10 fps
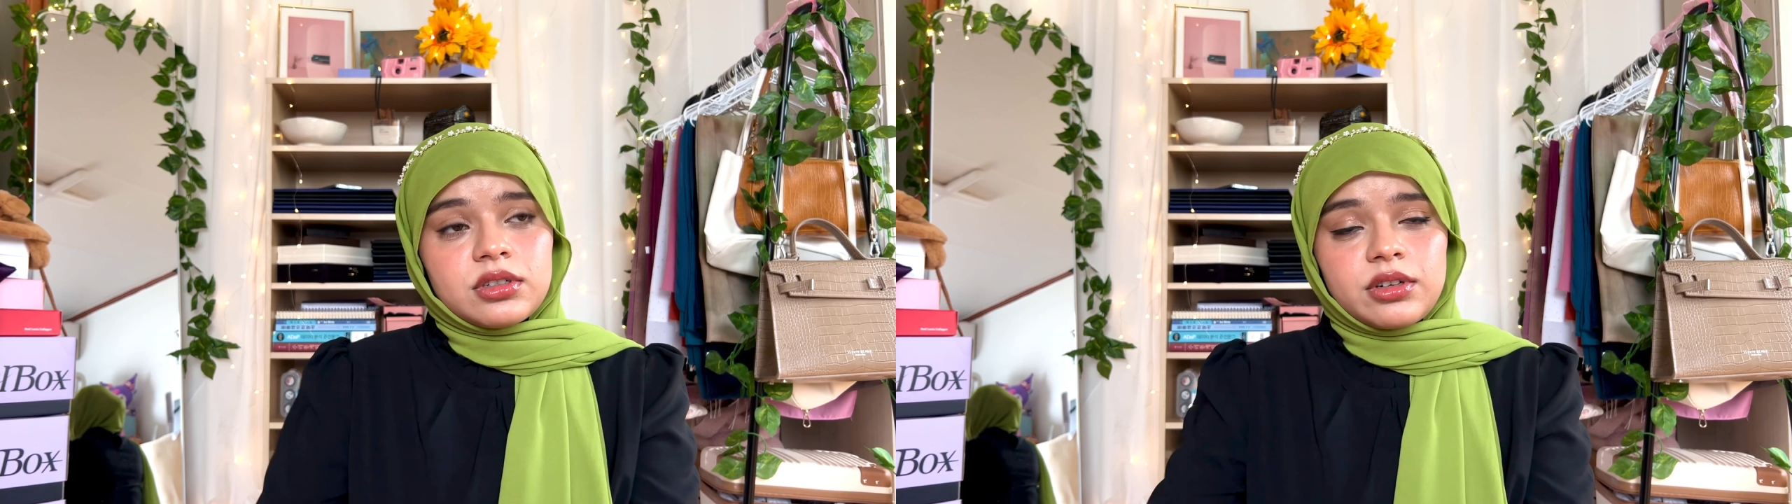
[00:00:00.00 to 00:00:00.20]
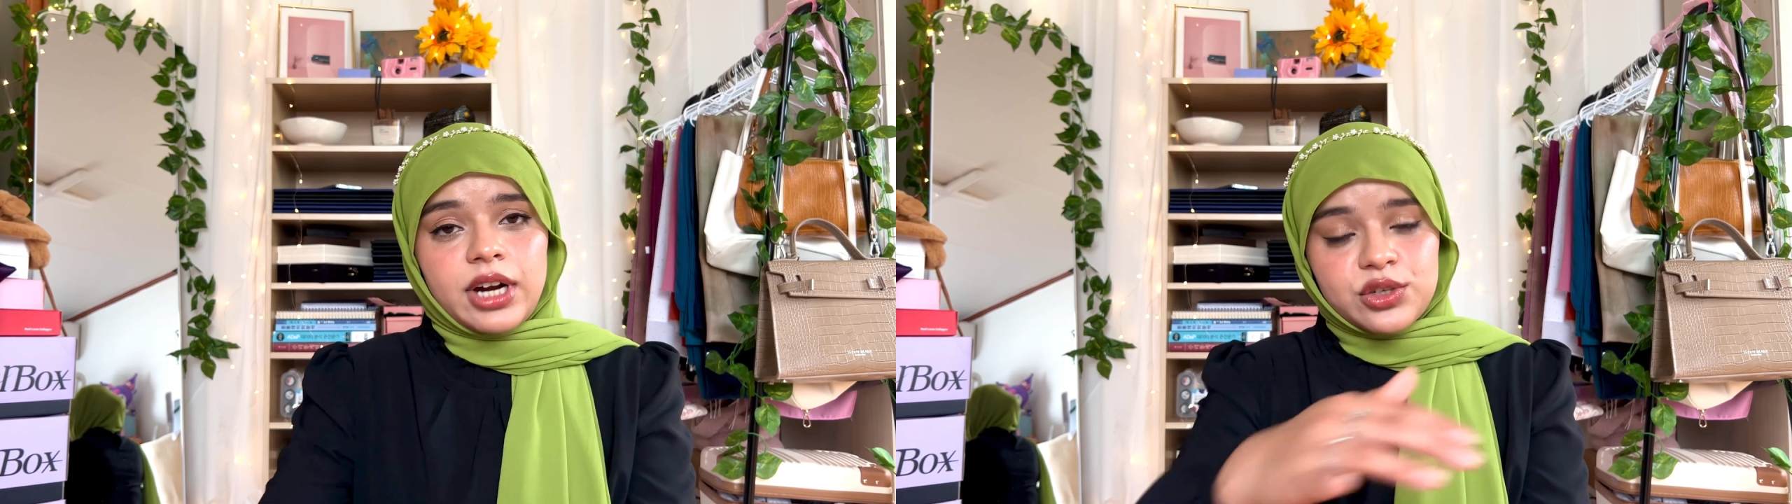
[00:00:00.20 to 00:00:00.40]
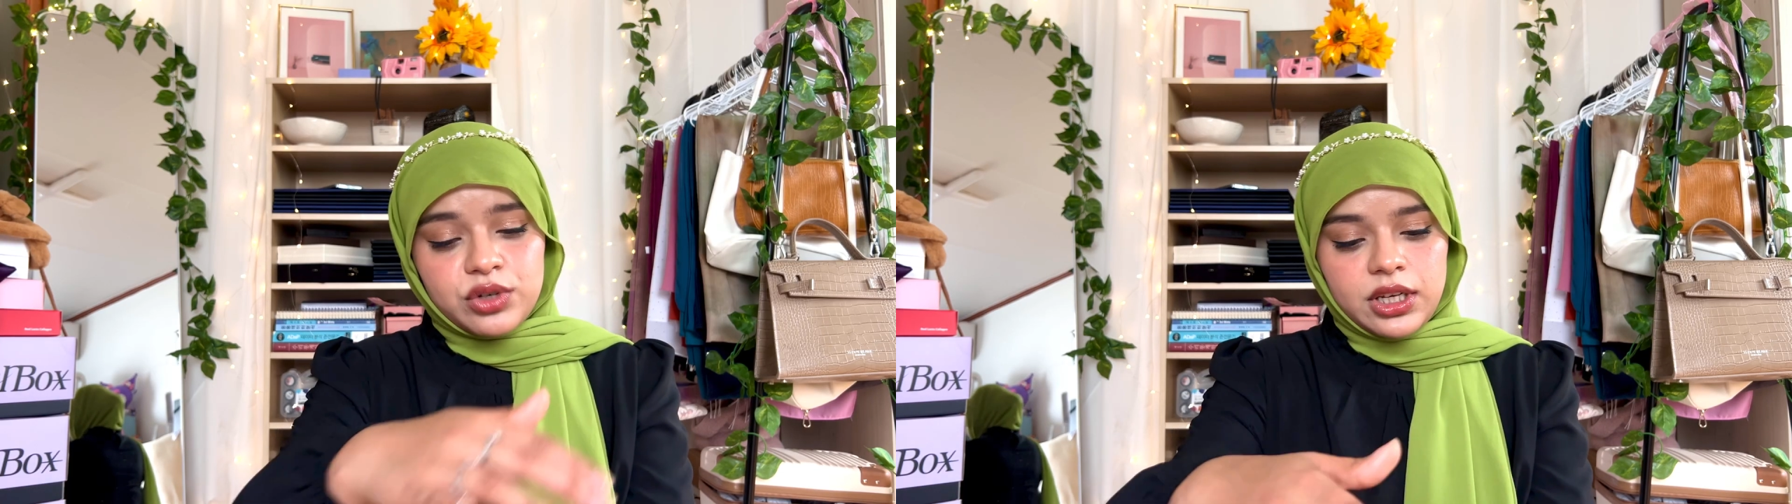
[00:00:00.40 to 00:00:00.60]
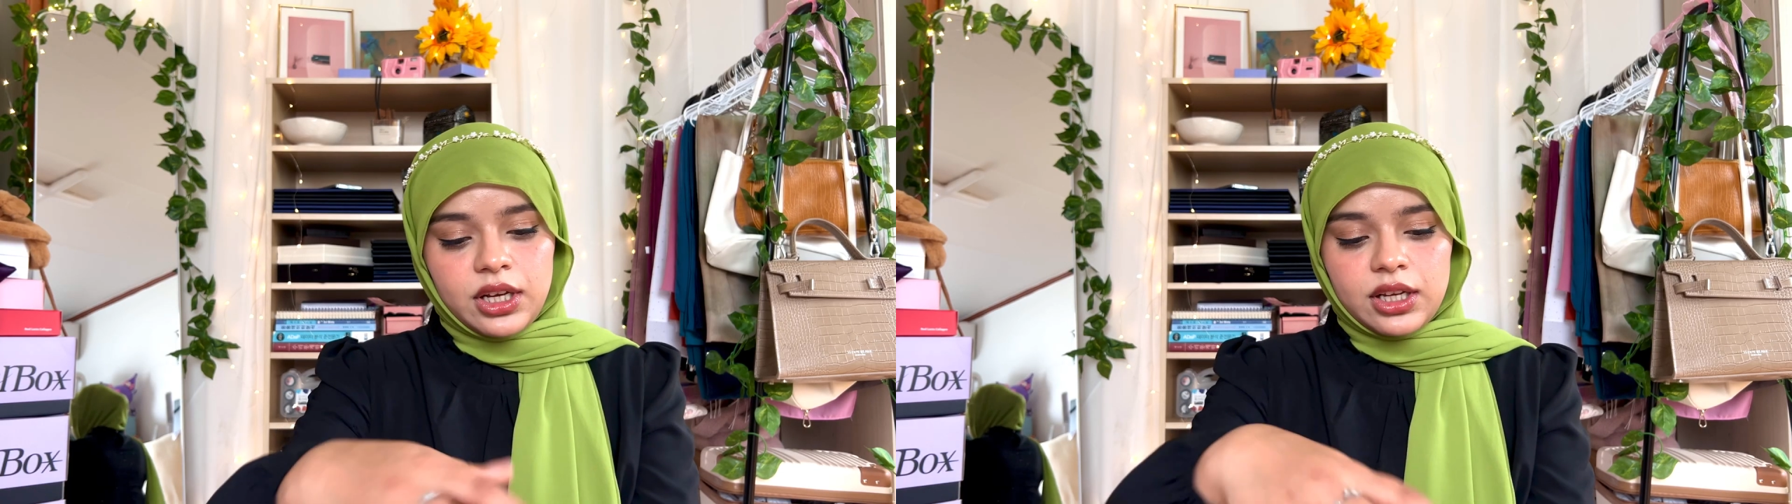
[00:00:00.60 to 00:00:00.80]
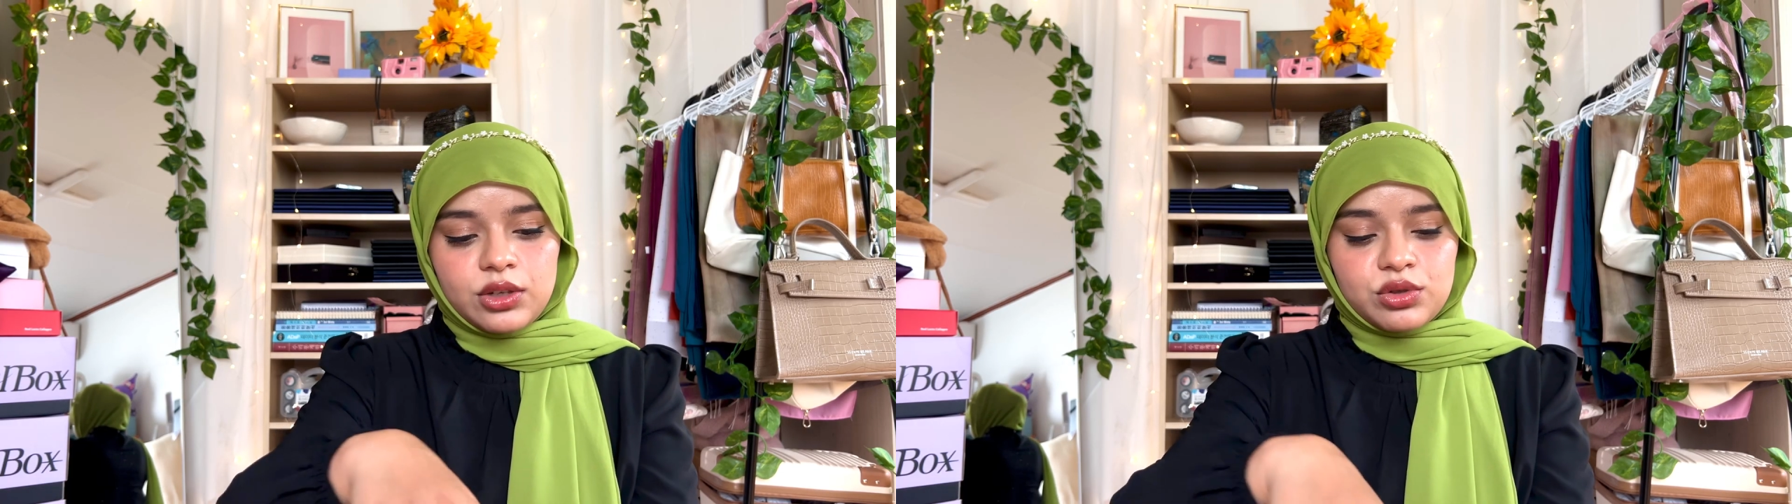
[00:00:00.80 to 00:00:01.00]
graduating
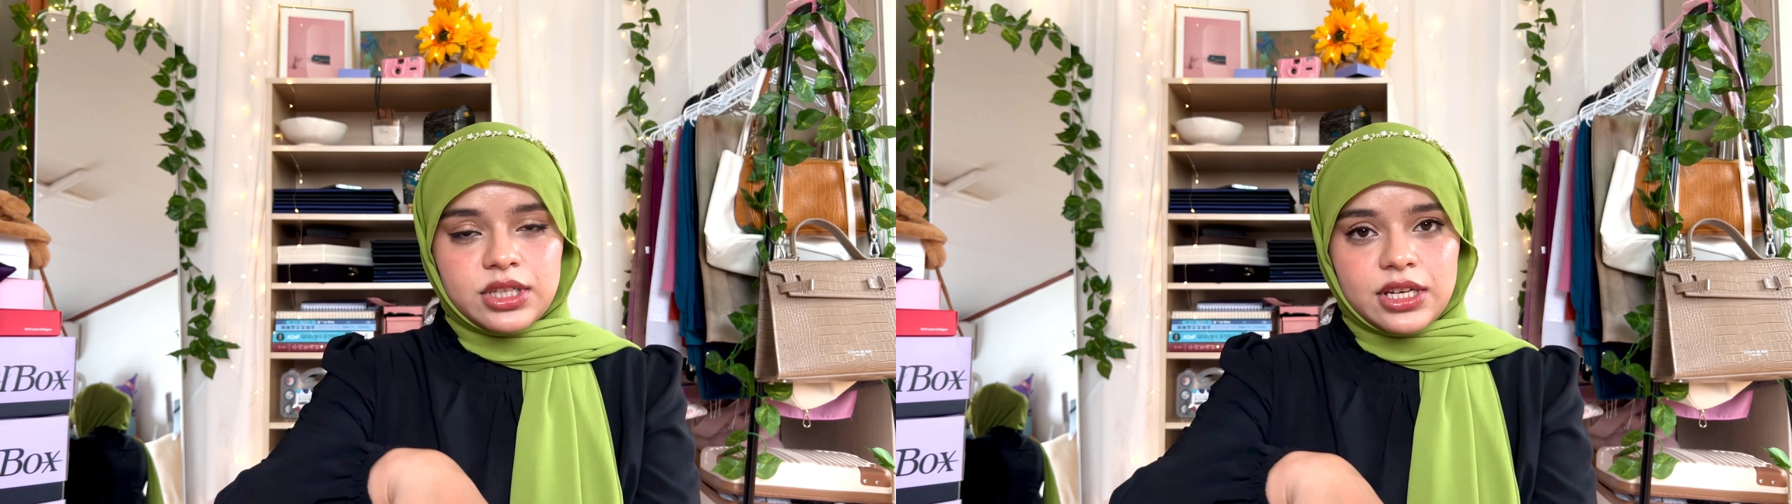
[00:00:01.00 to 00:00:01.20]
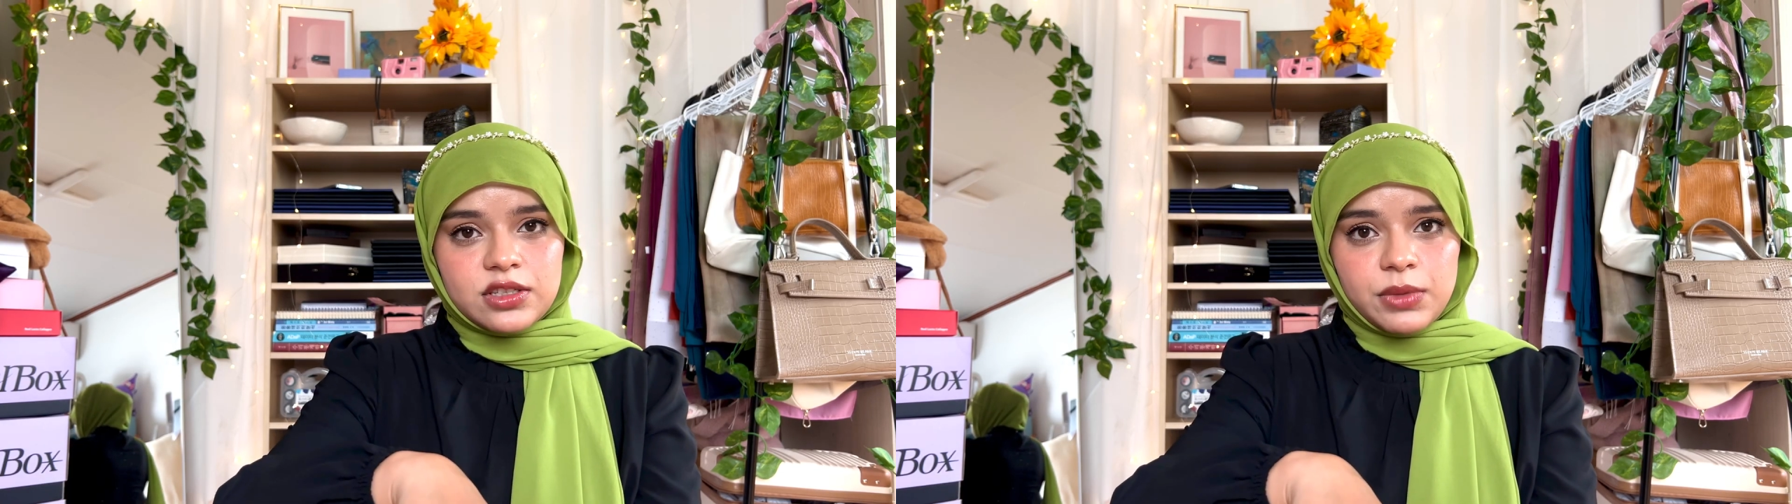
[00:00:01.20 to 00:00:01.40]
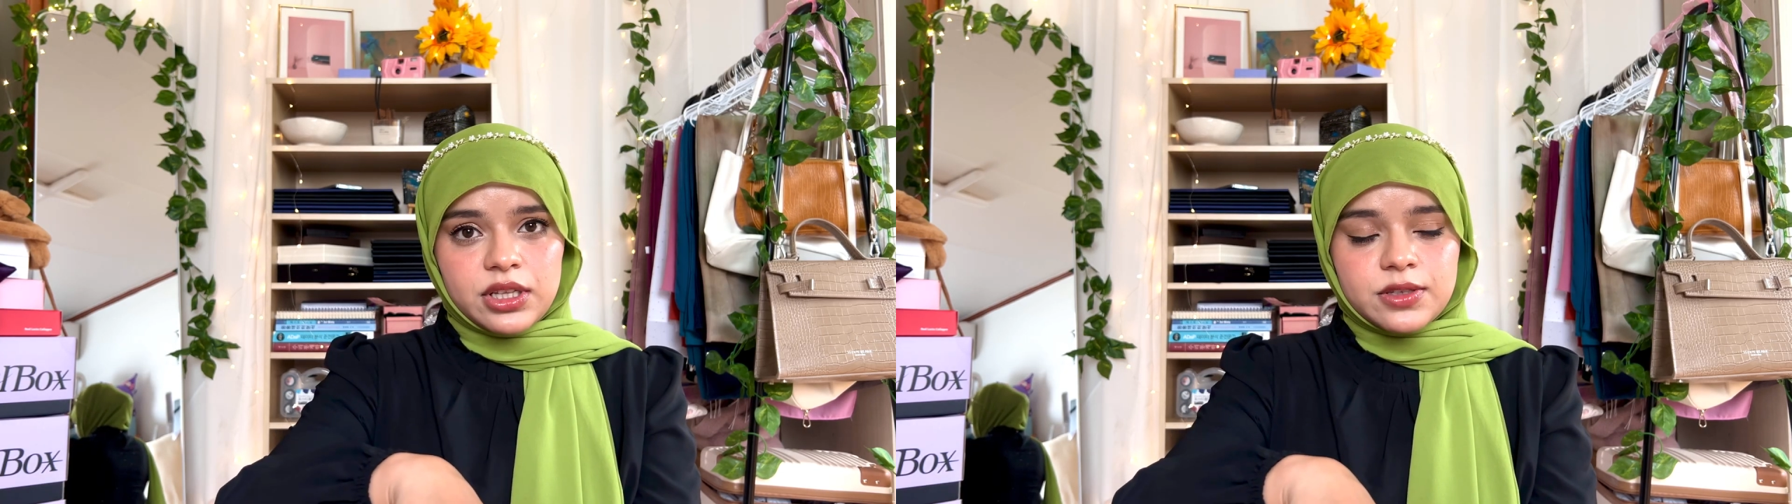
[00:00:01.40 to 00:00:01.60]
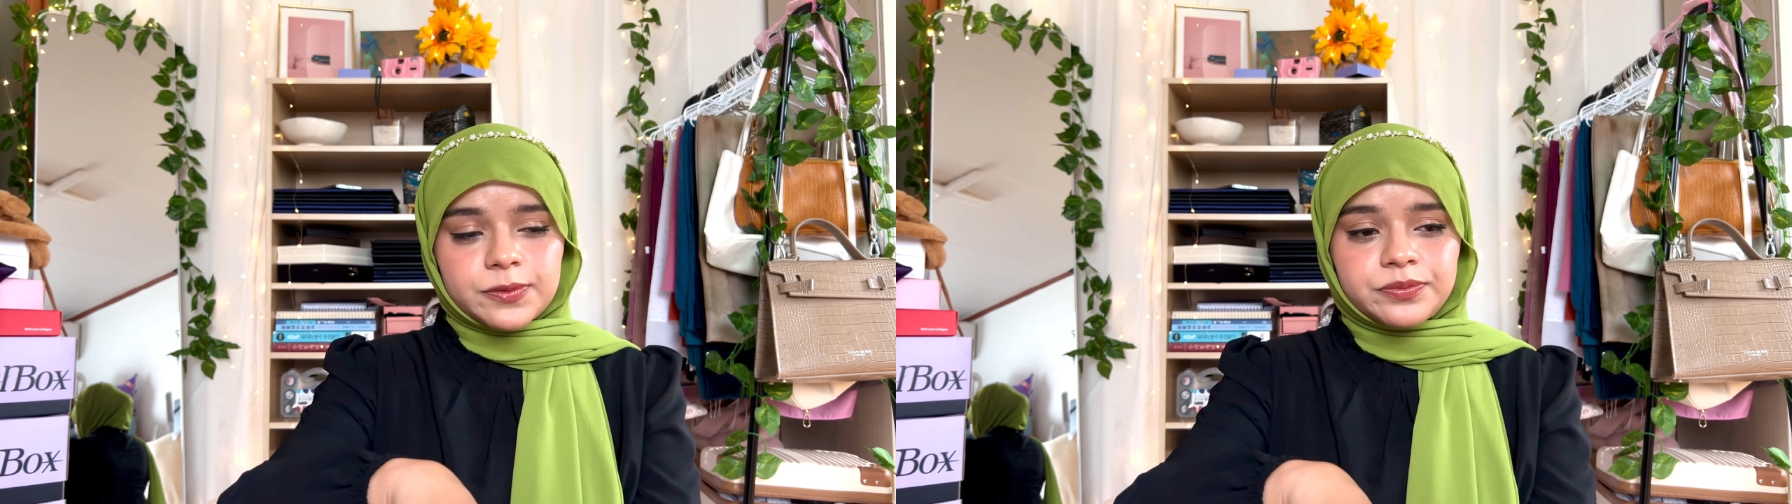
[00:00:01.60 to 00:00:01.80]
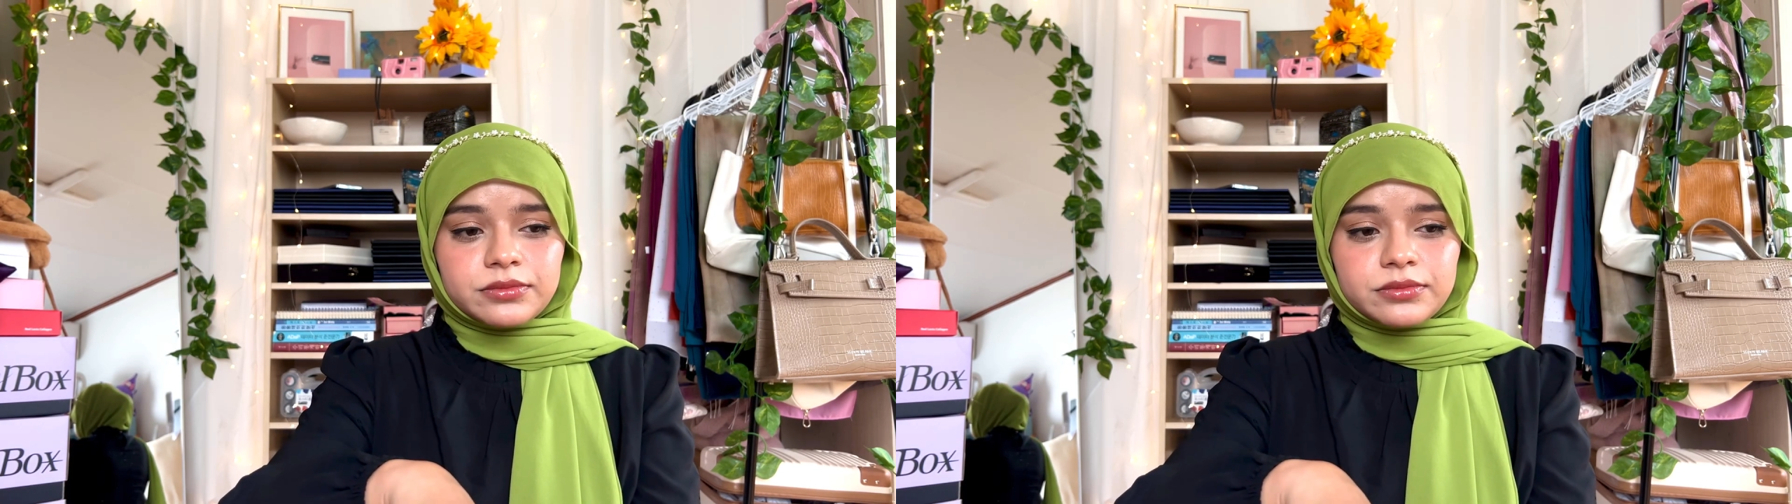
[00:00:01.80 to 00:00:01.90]
and those 6 months,